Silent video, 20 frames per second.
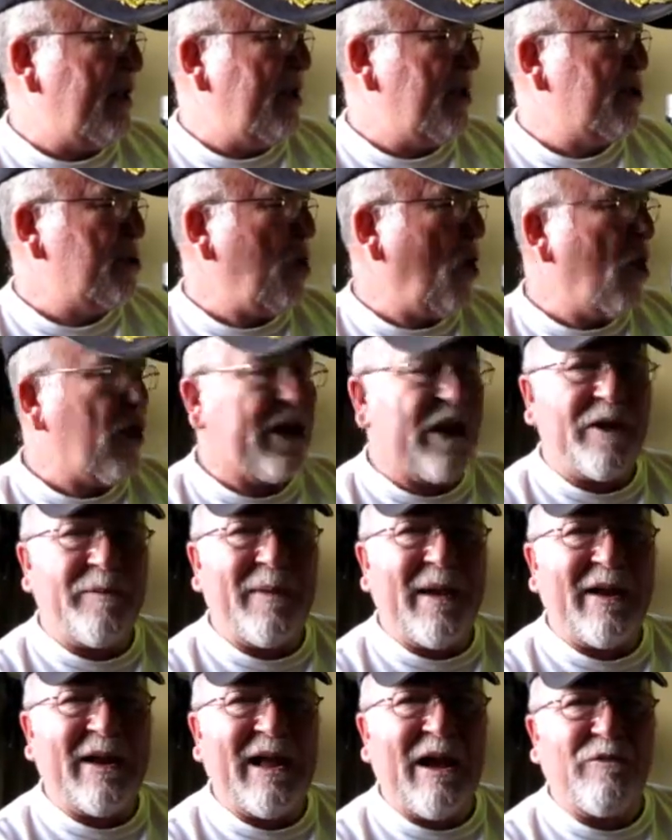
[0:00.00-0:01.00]
talking
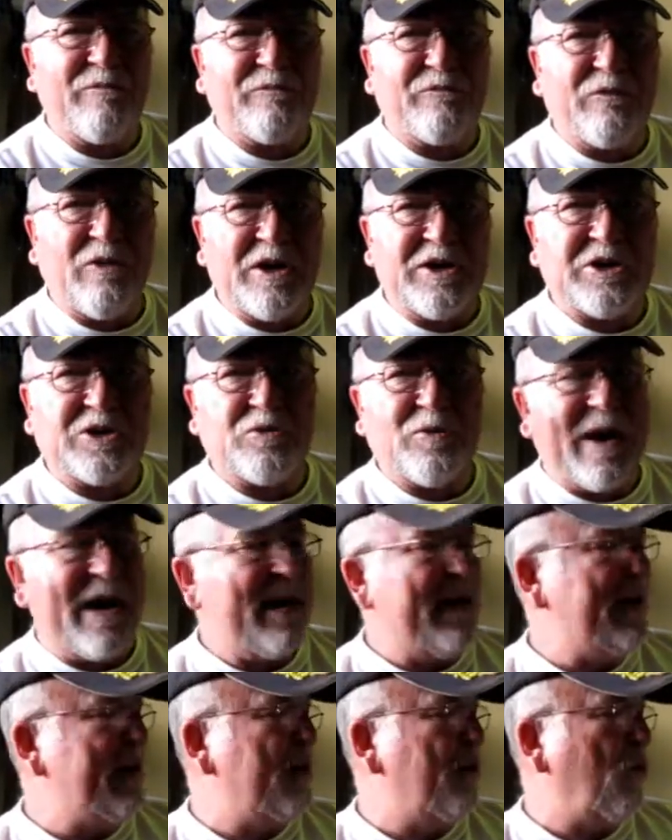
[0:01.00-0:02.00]
about how
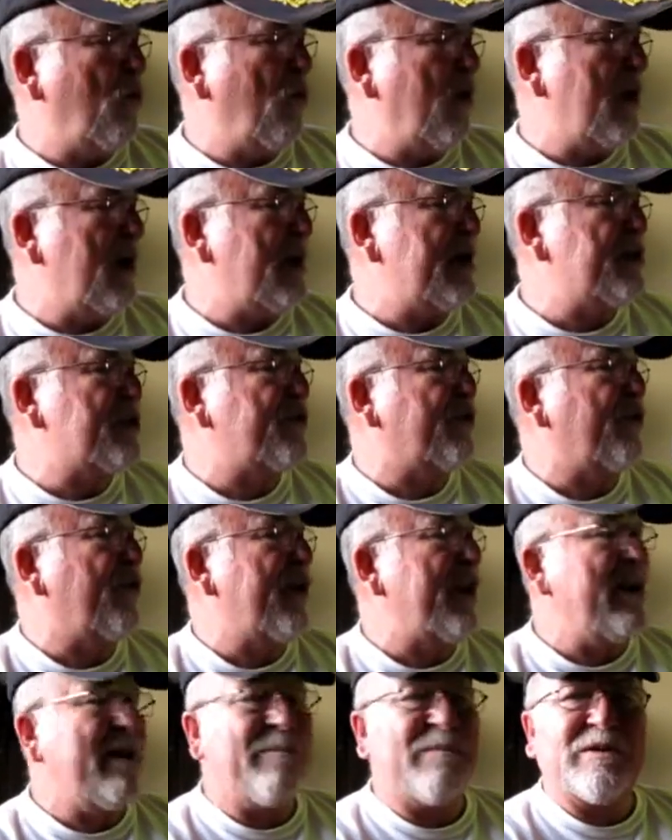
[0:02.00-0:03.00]
frustrating it was for
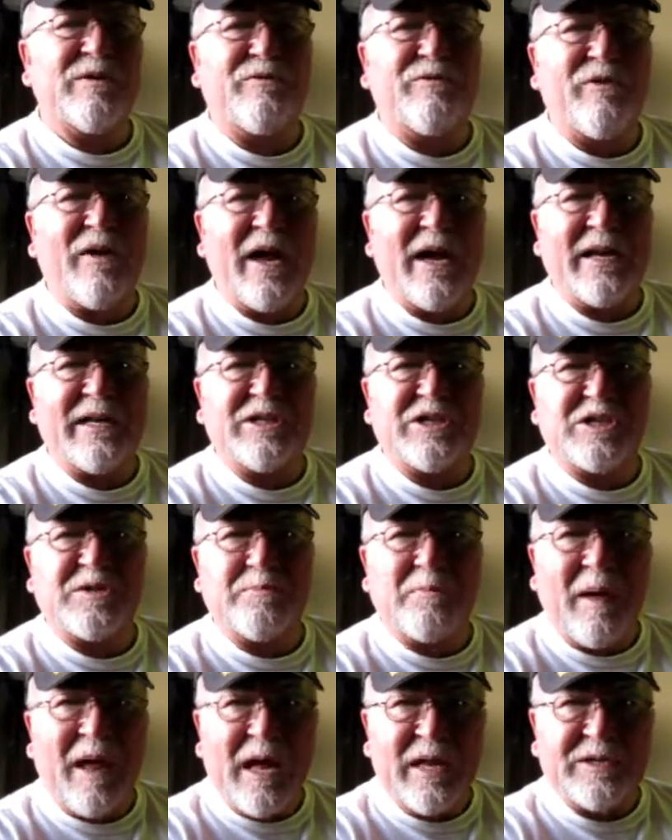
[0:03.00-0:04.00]
him to find
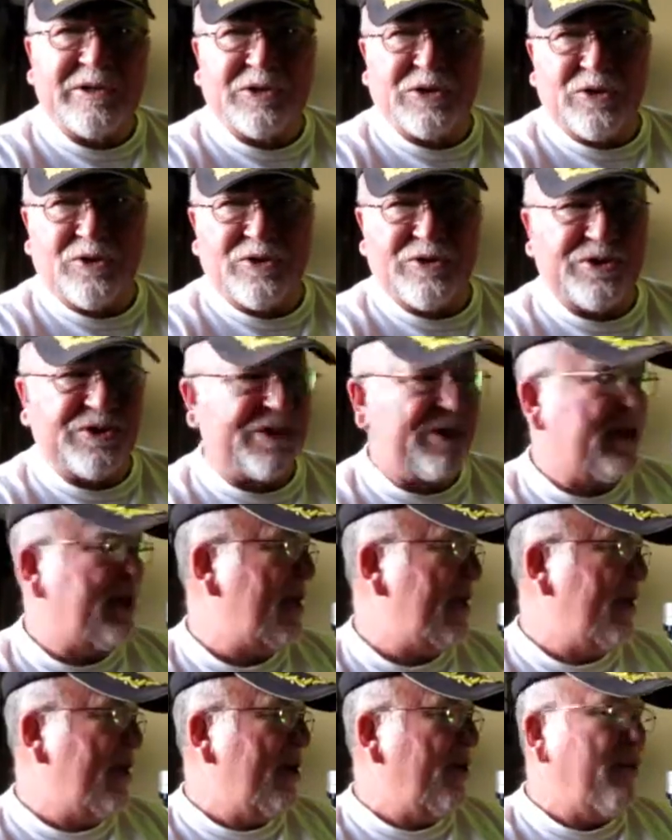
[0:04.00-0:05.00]
sponsors.
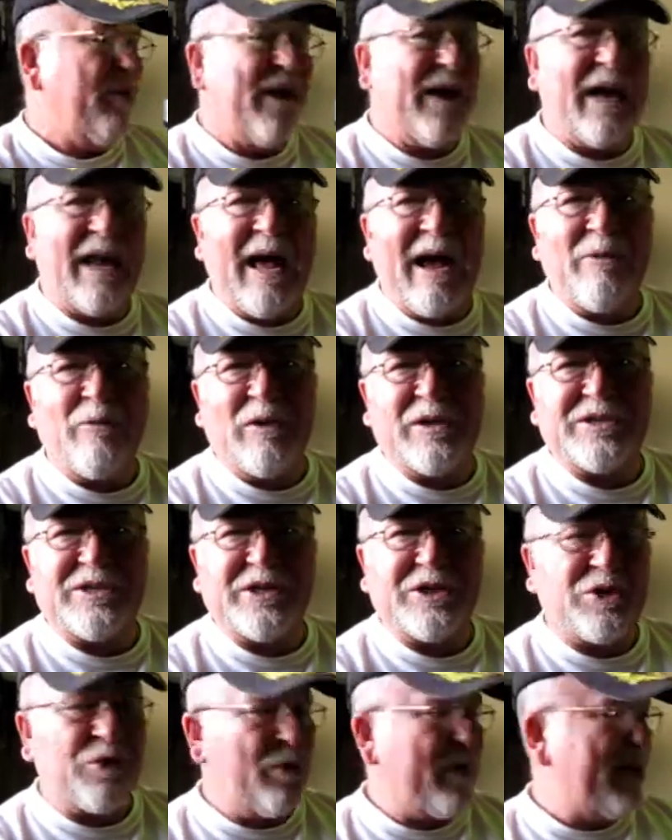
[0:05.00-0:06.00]
Well, I wasn't too